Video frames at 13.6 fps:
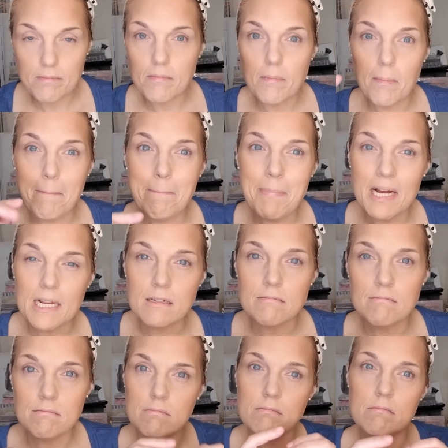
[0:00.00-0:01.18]
button
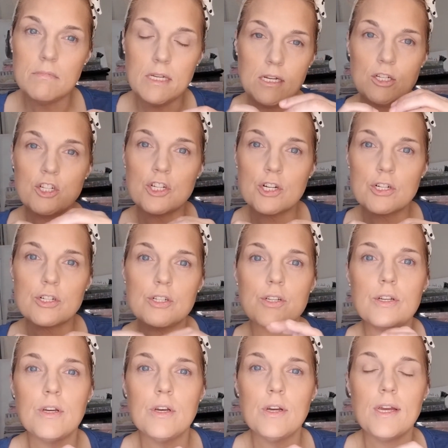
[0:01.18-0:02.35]
a shirt.
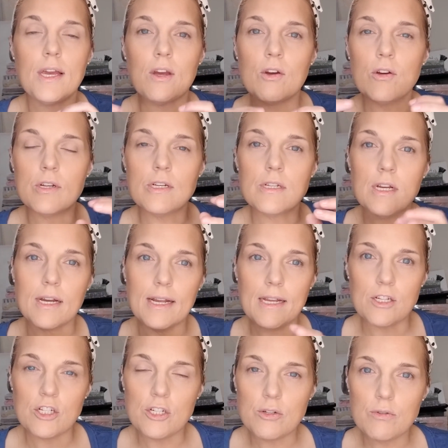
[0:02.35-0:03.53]
He couldn't tie his
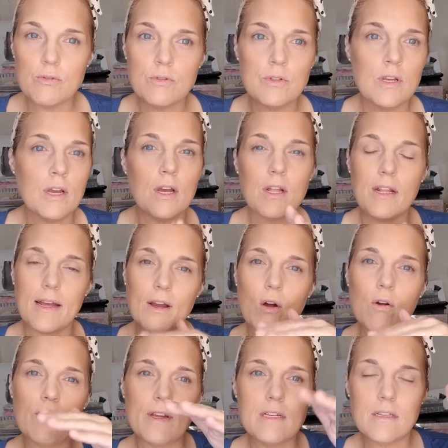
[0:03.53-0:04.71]
shoes. Like all
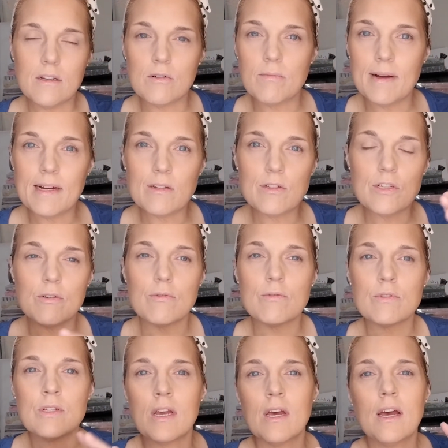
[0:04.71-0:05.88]
these little milestones.
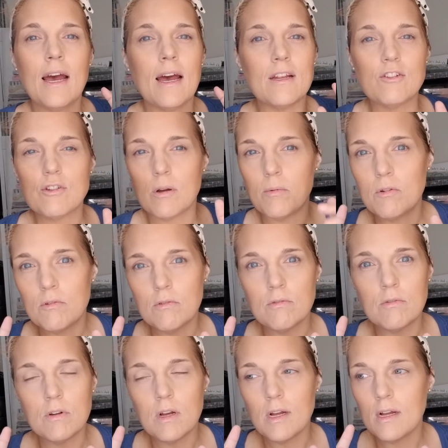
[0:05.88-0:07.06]
Had trouble
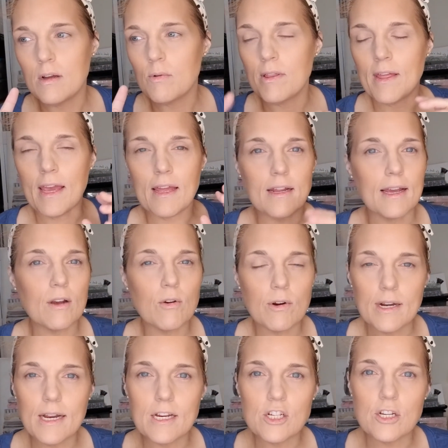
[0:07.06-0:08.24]
with hand-eye
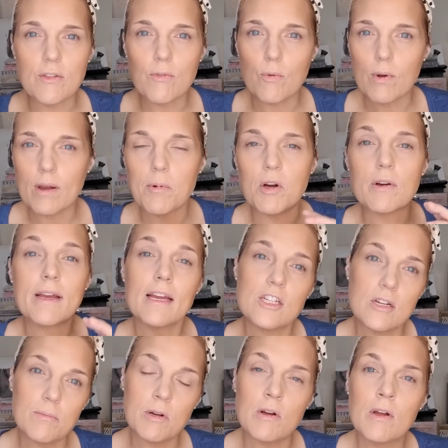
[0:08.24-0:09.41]
coordination, throwing ball, catching
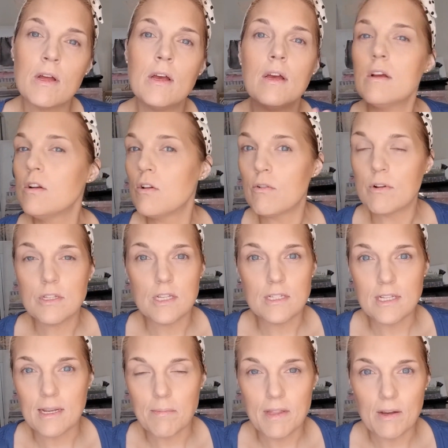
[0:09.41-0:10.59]
ball. Noticed the
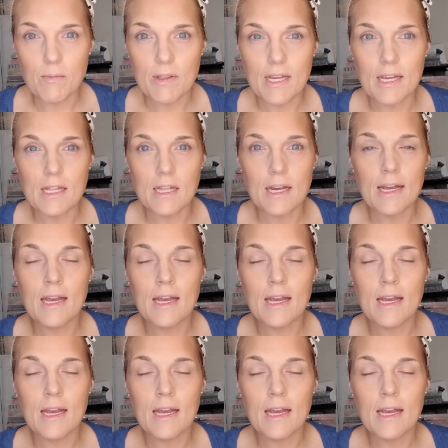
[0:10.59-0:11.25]
same thing with Eli.